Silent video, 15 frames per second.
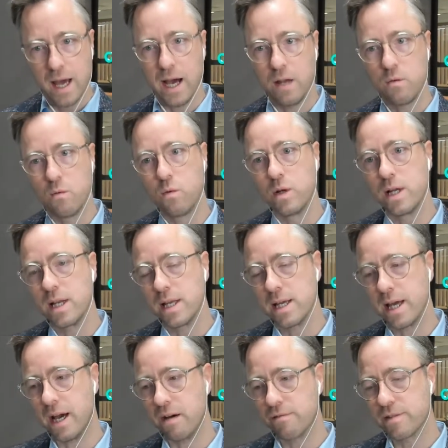and really
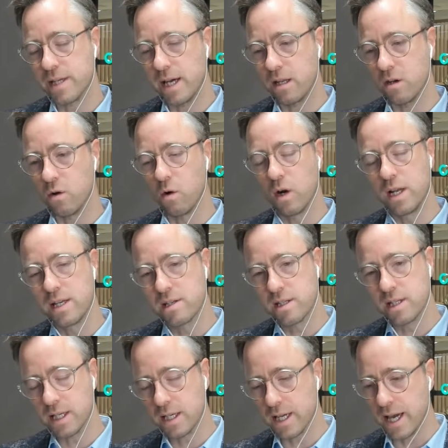have that in a
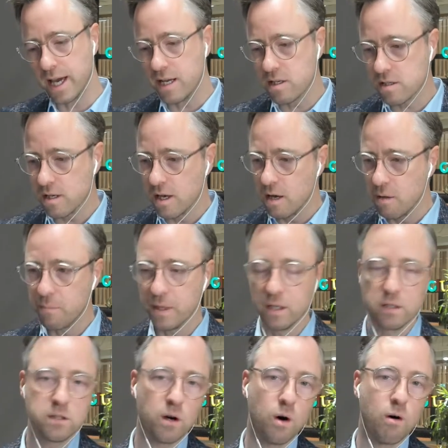holistic case
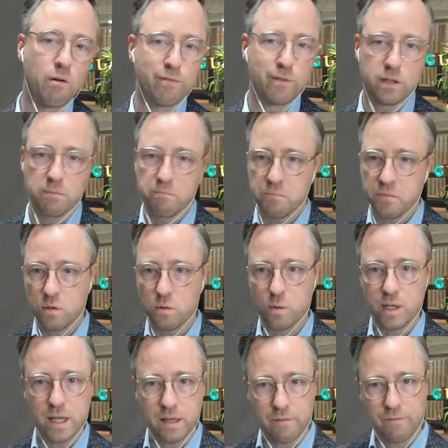built over
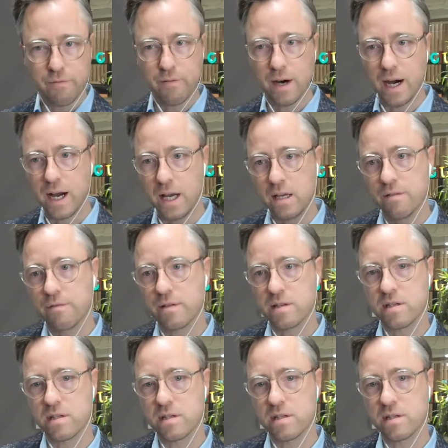3, 5,